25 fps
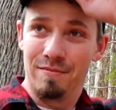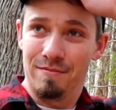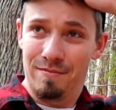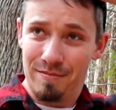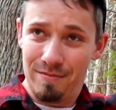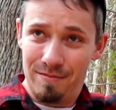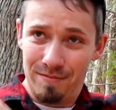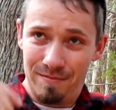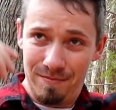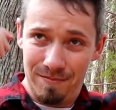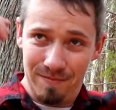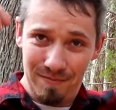
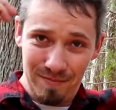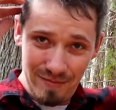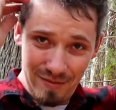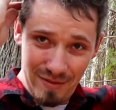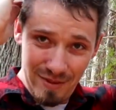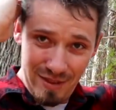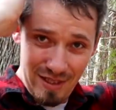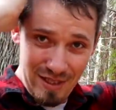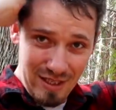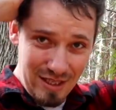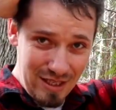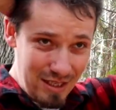Except we didn't cut our
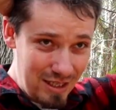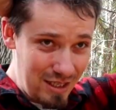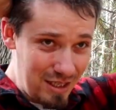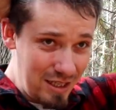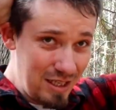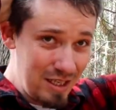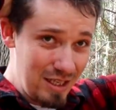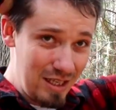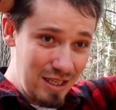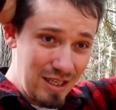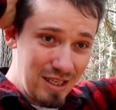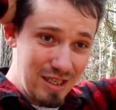trail wide
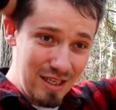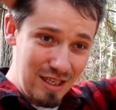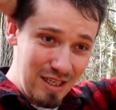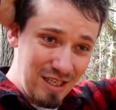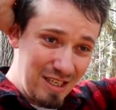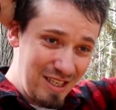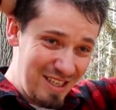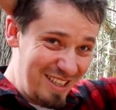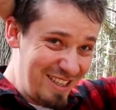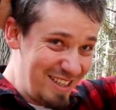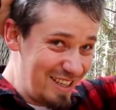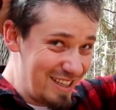enough to fit the
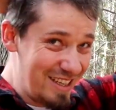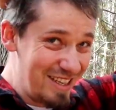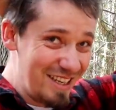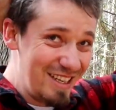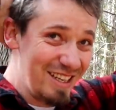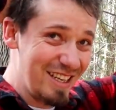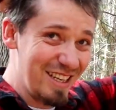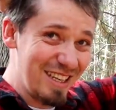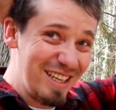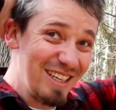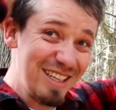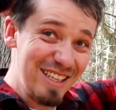stands
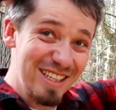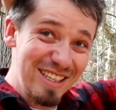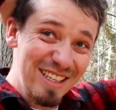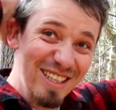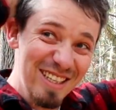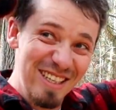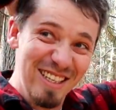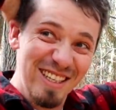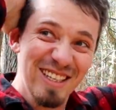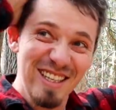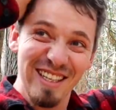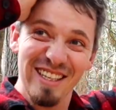up
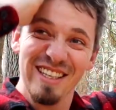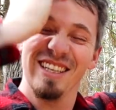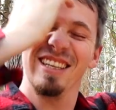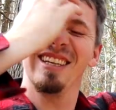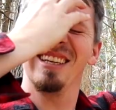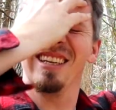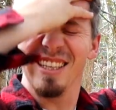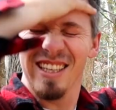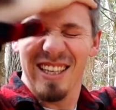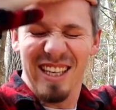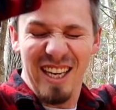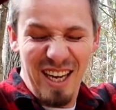through
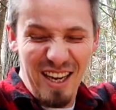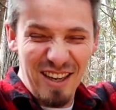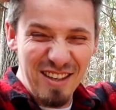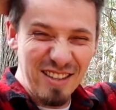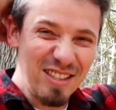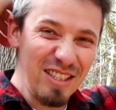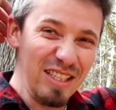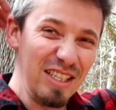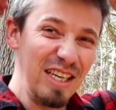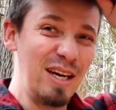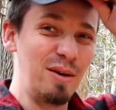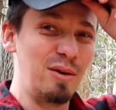sideways. Yeah,
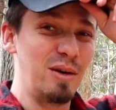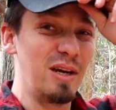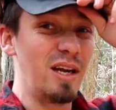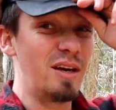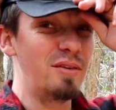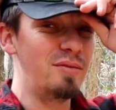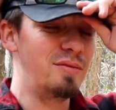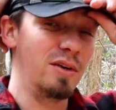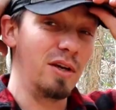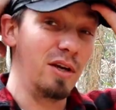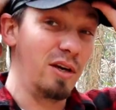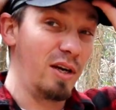so now we got
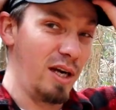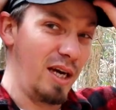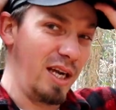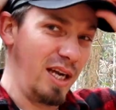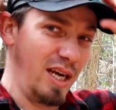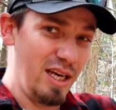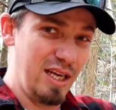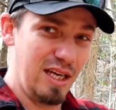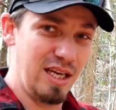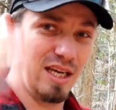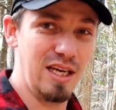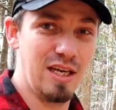to figure out
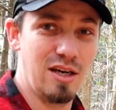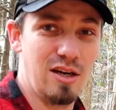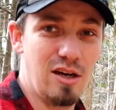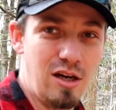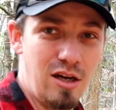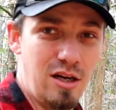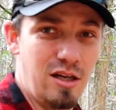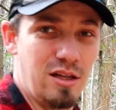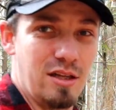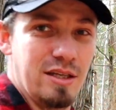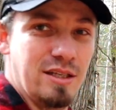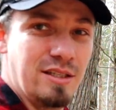how to get
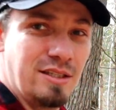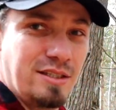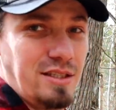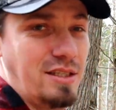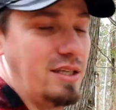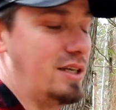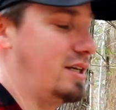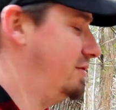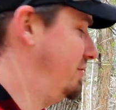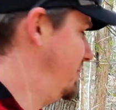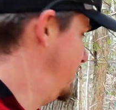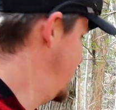all this
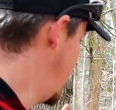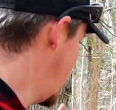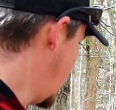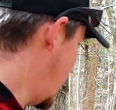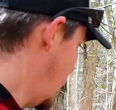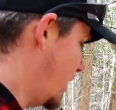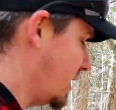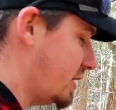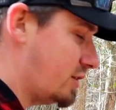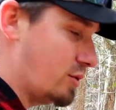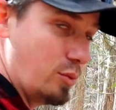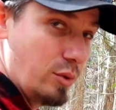stuff
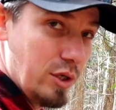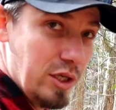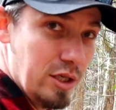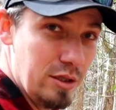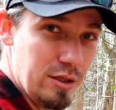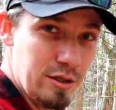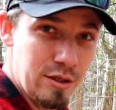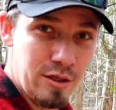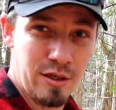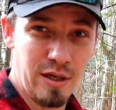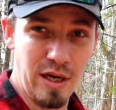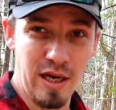on the
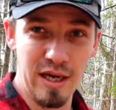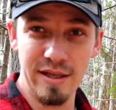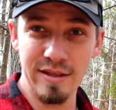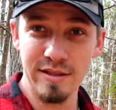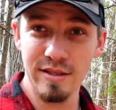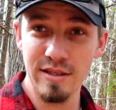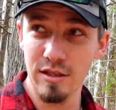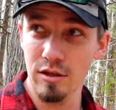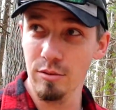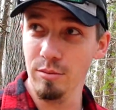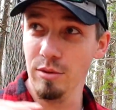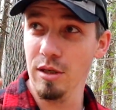wheeler and
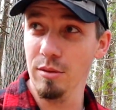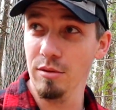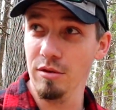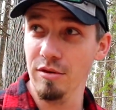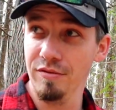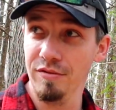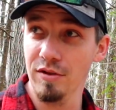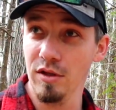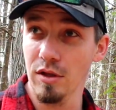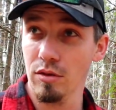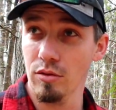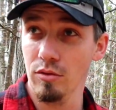still be able to
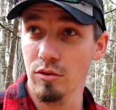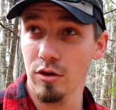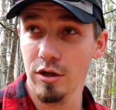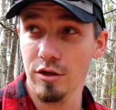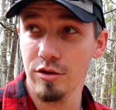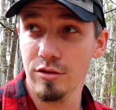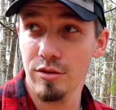fit through our